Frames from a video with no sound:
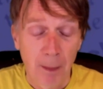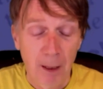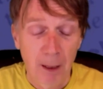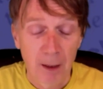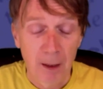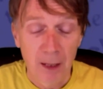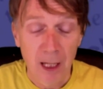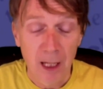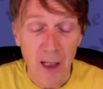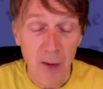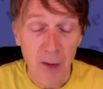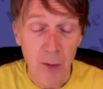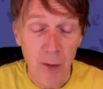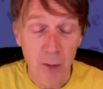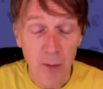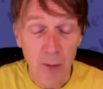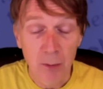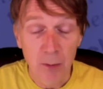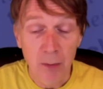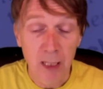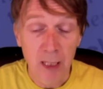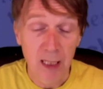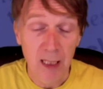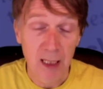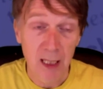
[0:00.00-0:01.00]
Now
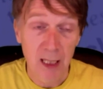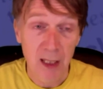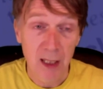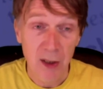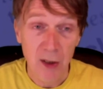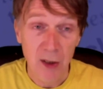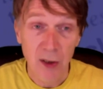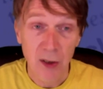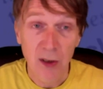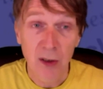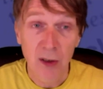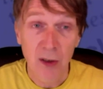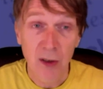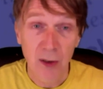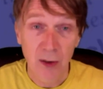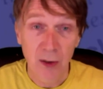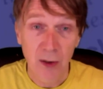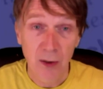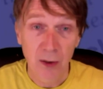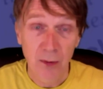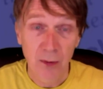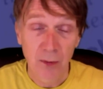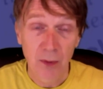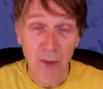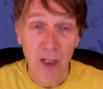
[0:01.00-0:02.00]
make that
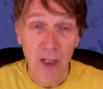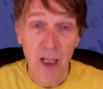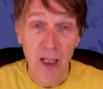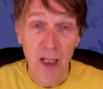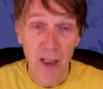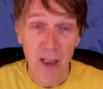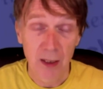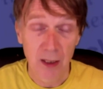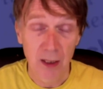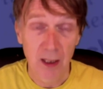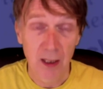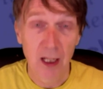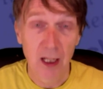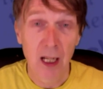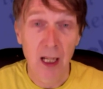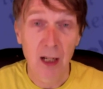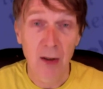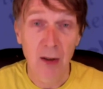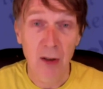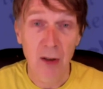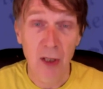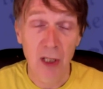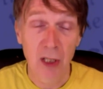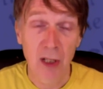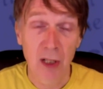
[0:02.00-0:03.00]
total and allow
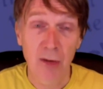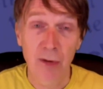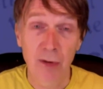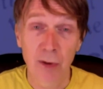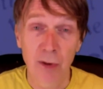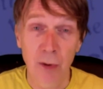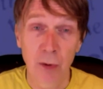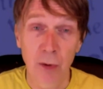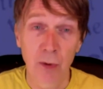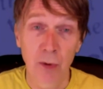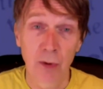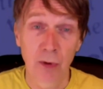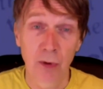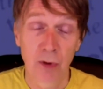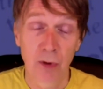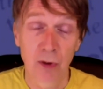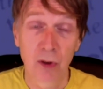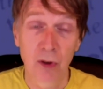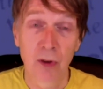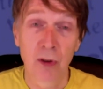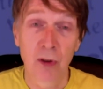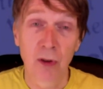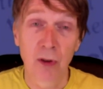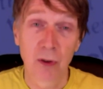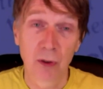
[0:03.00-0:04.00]
yourself to,
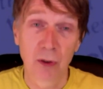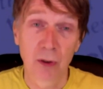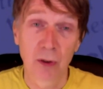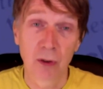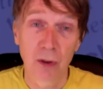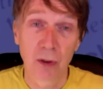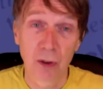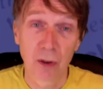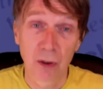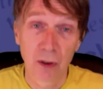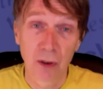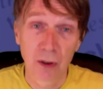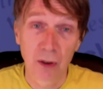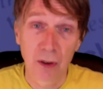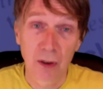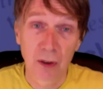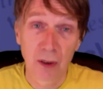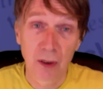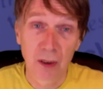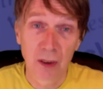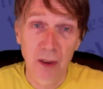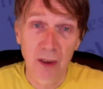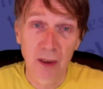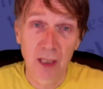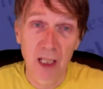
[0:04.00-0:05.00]

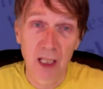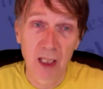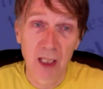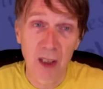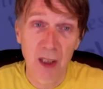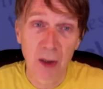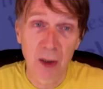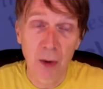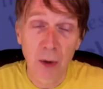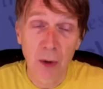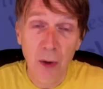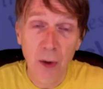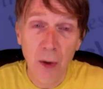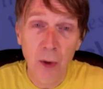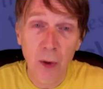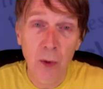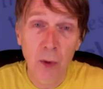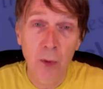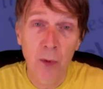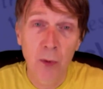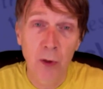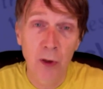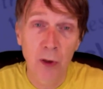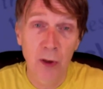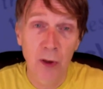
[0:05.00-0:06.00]
that your whole
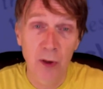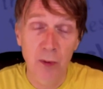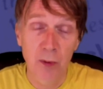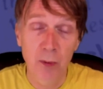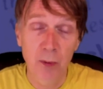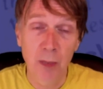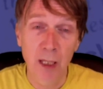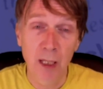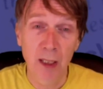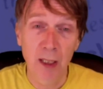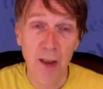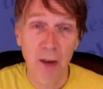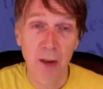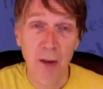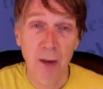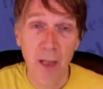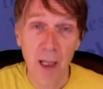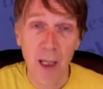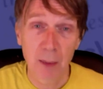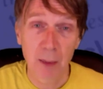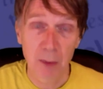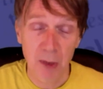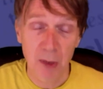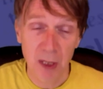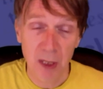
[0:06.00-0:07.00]
world might
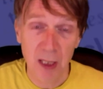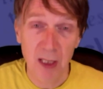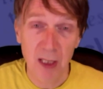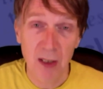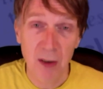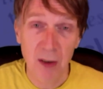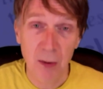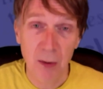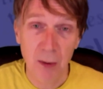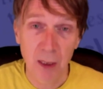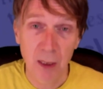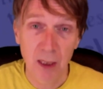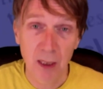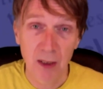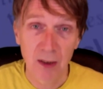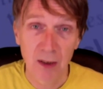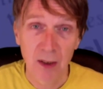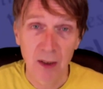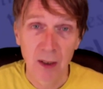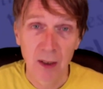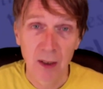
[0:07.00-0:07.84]
collapse into it,